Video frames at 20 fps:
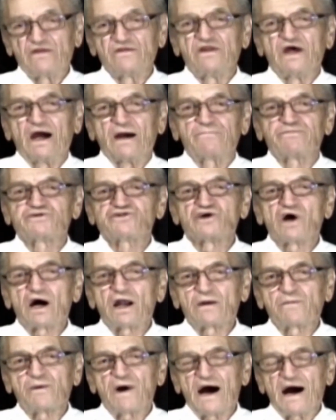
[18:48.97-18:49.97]
They
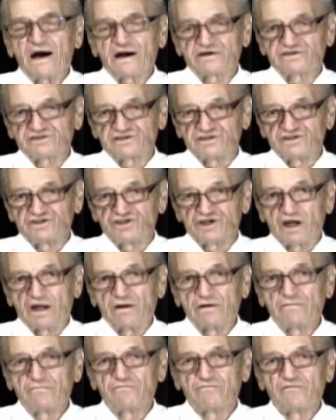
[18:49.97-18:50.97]
absorb
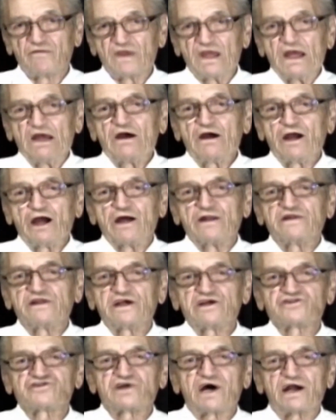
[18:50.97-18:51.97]
oxygen and
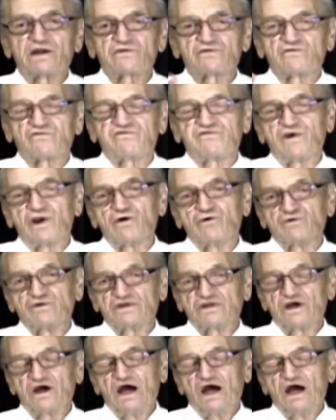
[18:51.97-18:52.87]
they start to float.